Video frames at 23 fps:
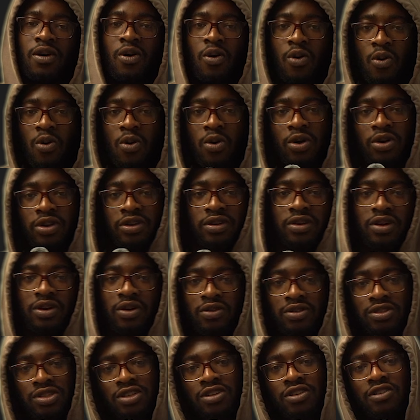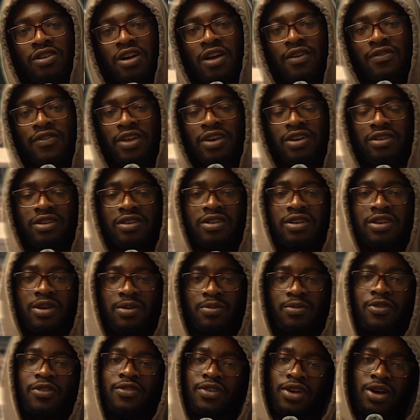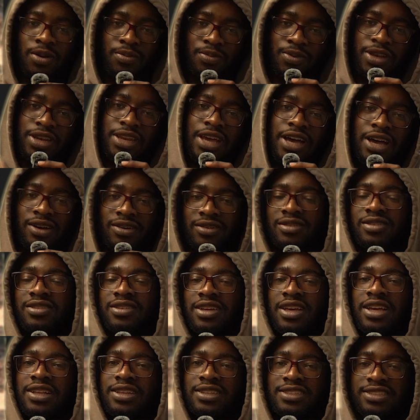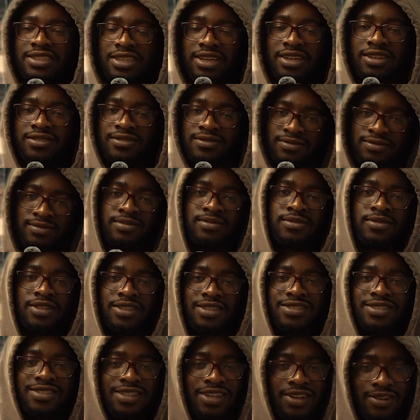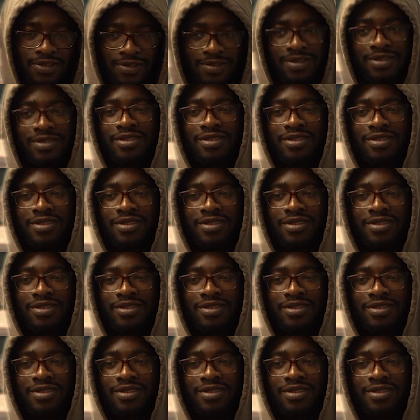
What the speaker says: Or you can go into the graph editor and move it up and down. And yeah, it's tough.